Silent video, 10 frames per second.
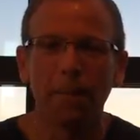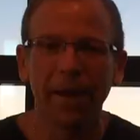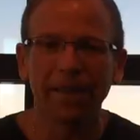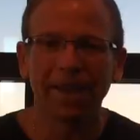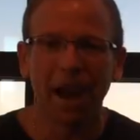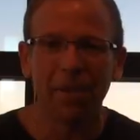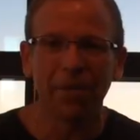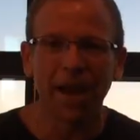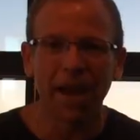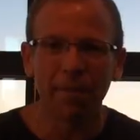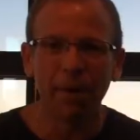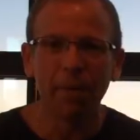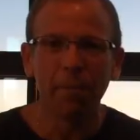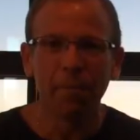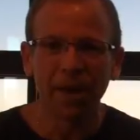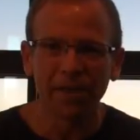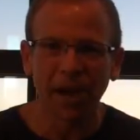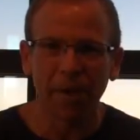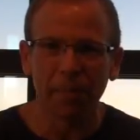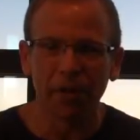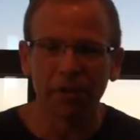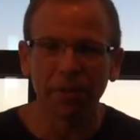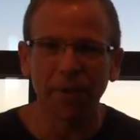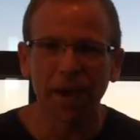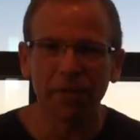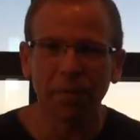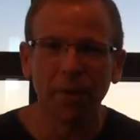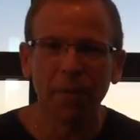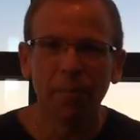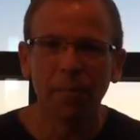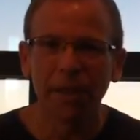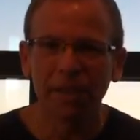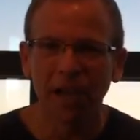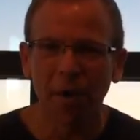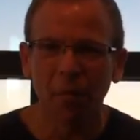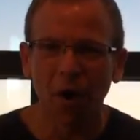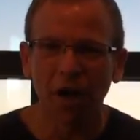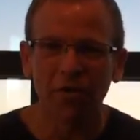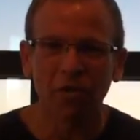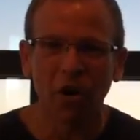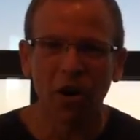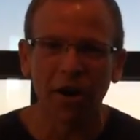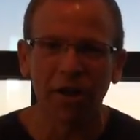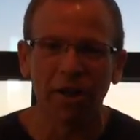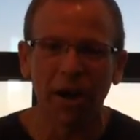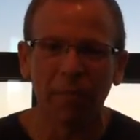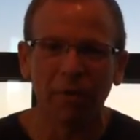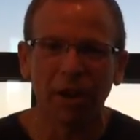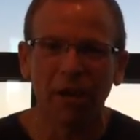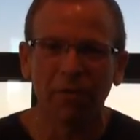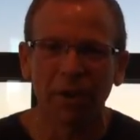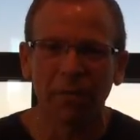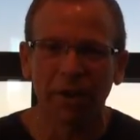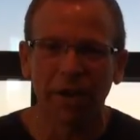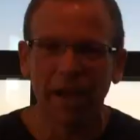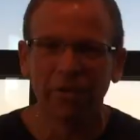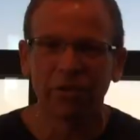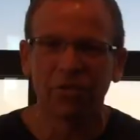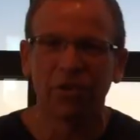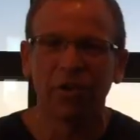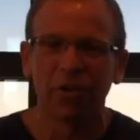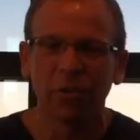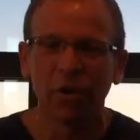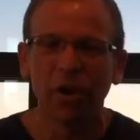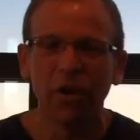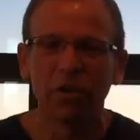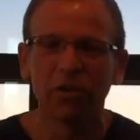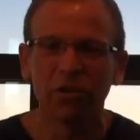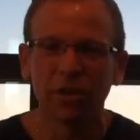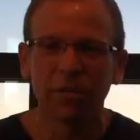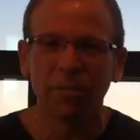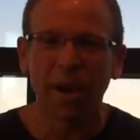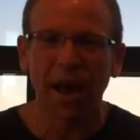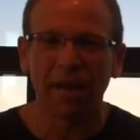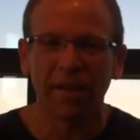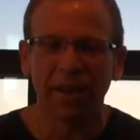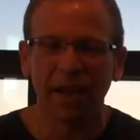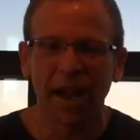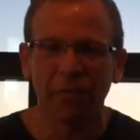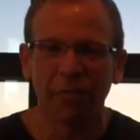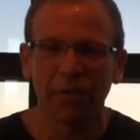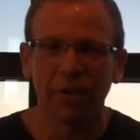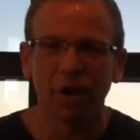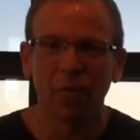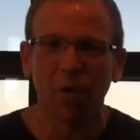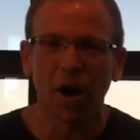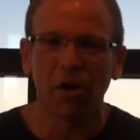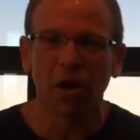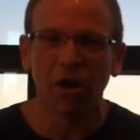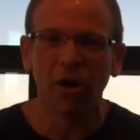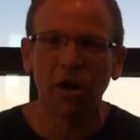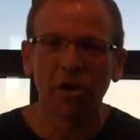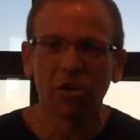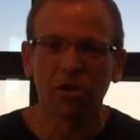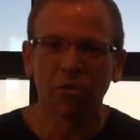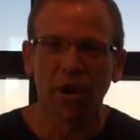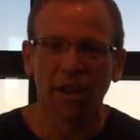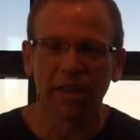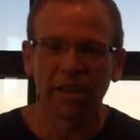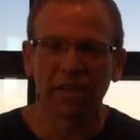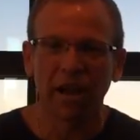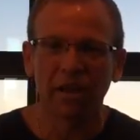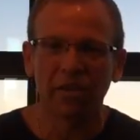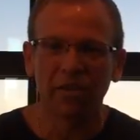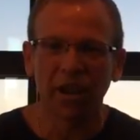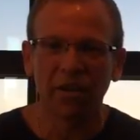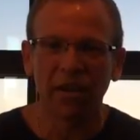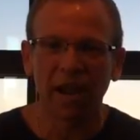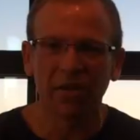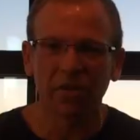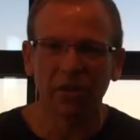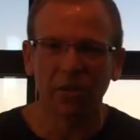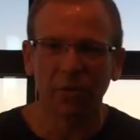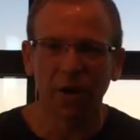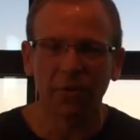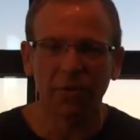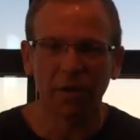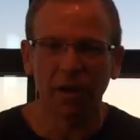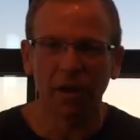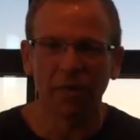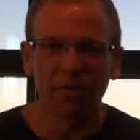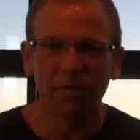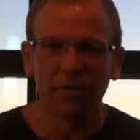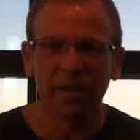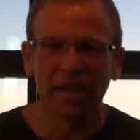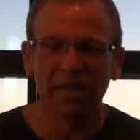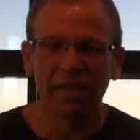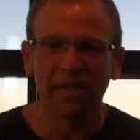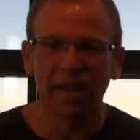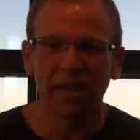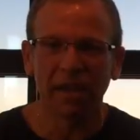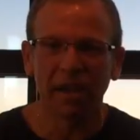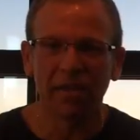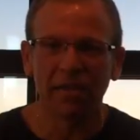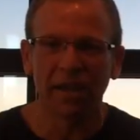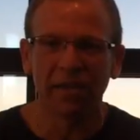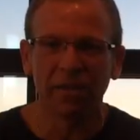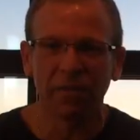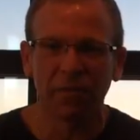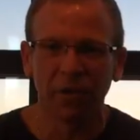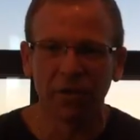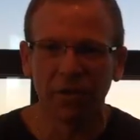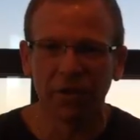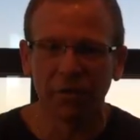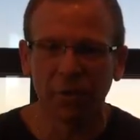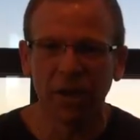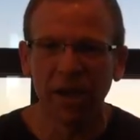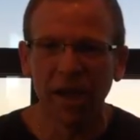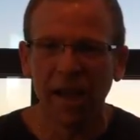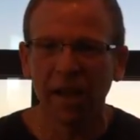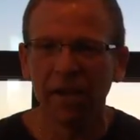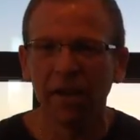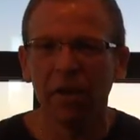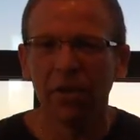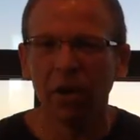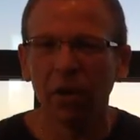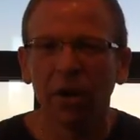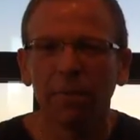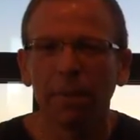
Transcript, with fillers: Big time game. Big time pitching matchup, big time wild card and uh, playoff implications in this one. The two teams battling it out for the uh, wild card, just trailing the Dodgers out in the National League West. Uh, um, take take uh, take it to the field in this one, and you know